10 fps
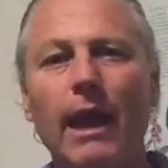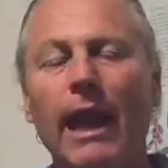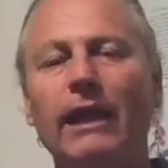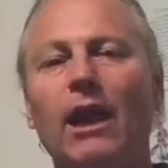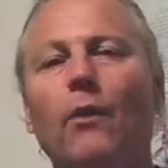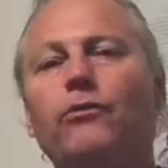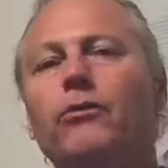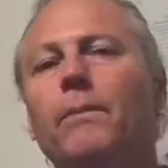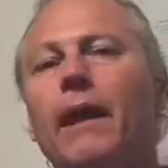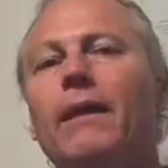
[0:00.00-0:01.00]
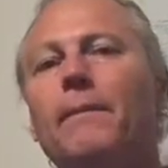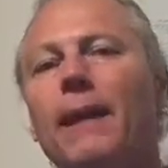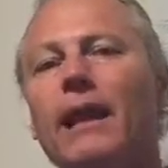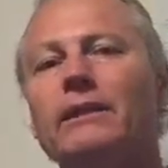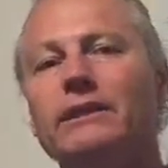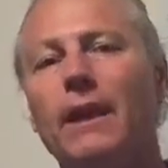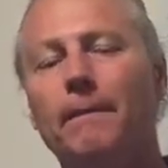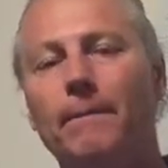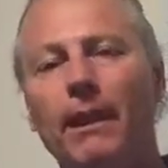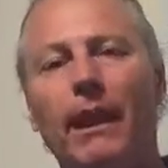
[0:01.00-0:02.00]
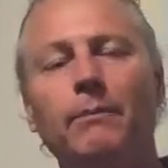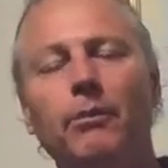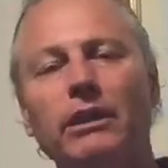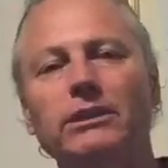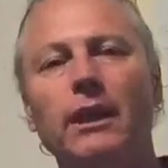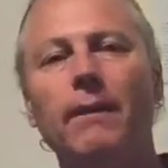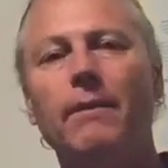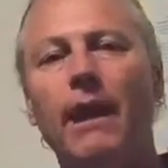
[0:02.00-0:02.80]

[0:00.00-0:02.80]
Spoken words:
It helps to balance out blood pressure,